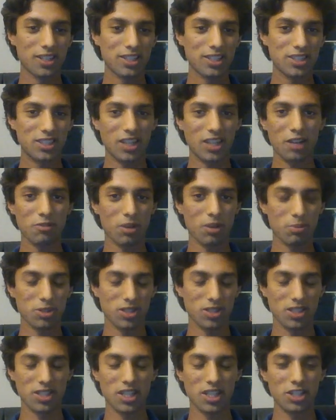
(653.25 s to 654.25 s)
state
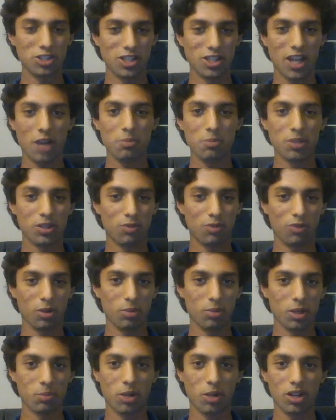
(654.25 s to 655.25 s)
representation outputs
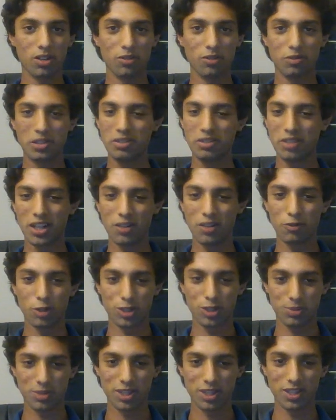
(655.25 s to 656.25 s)
from our model-free
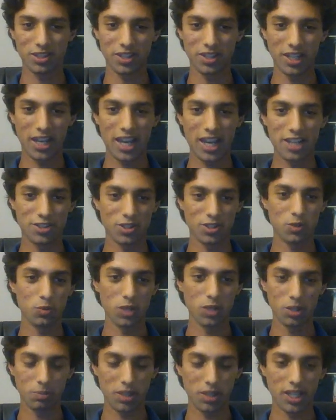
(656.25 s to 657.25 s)
reinforcement learning agent
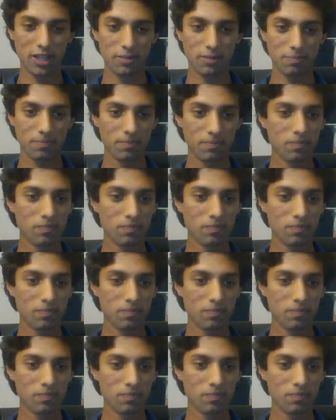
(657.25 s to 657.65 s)
will be.